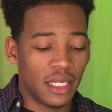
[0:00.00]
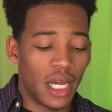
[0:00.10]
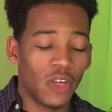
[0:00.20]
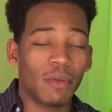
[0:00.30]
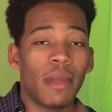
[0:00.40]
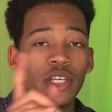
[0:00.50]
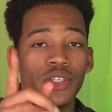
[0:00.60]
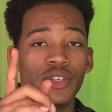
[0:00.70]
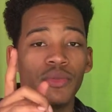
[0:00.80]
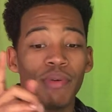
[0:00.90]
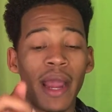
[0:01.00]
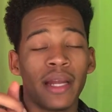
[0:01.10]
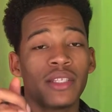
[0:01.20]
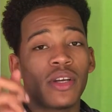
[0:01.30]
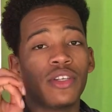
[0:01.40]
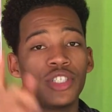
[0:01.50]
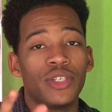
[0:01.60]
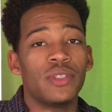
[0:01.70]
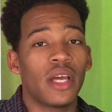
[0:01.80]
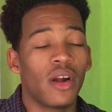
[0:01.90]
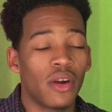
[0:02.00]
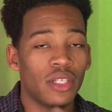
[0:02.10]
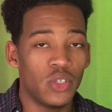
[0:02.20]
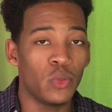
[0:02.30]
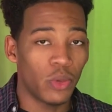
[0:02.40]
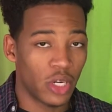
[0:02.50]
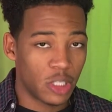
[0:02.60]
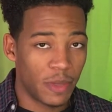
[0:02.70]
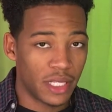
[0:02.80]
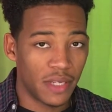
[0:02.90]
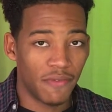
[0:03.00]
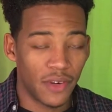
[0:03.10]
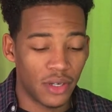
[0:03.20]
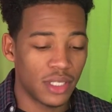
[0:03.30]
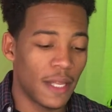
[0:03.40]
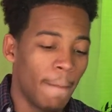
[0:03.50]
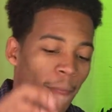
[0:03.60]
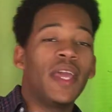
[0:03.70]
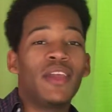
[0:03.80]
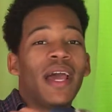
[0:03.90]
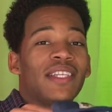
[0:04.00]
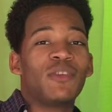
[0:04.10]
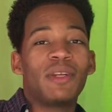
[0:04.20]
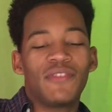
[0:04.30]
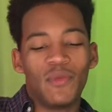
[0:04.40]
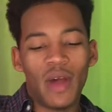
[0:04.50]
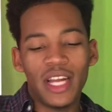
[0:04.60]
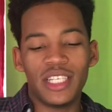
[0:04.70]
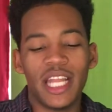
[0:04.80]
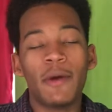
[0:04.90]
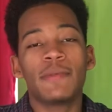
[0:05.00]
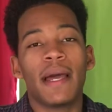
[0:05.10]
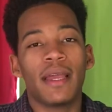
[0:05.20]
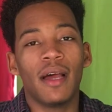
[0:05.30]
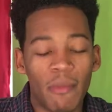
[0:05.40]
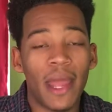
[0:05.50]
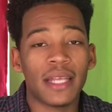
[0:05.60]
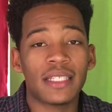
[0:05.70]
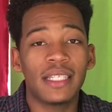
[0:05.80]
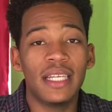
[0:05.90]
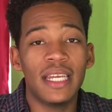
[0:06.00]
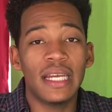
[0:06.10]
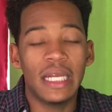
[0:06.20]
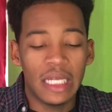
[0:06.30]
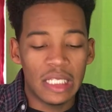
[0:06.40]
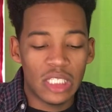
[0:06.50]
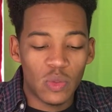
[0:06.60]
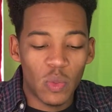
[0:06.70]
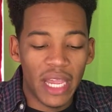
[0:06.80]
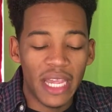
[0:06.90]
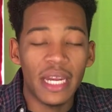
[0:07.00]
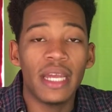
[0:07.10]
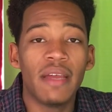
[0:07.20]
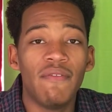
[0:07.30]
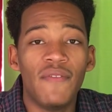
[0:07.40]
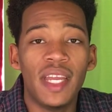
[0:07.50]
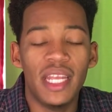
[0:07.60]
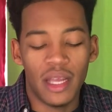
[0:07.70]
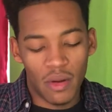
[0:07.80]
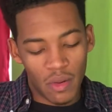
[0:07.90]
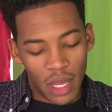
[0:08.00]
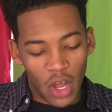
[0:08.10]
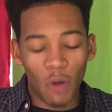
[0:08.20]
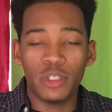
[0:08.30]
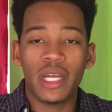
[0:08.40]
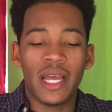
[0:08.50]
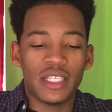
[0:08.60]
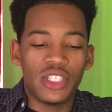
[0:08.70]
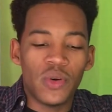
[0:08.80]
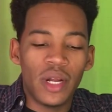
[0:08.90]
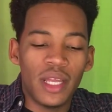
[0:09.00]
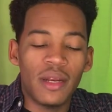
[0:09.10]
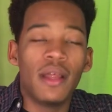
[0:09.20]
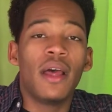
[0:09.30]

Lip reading: to the color. But make sure you practice on shoes that aren't super expensive first. Thank you guys so much for watching. That was my Air Max cleaning suede video. Hope you guys enjoyed it.